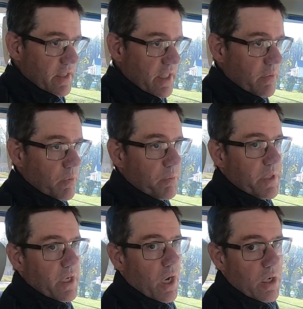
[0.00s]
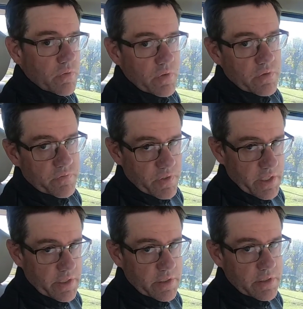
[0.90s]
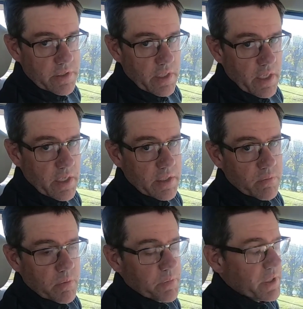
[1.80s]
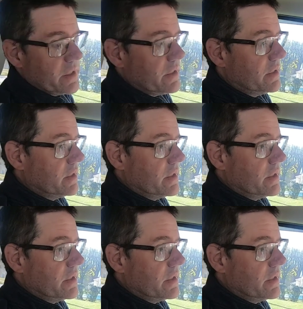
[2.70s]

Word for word: they will be overinflated, and it will be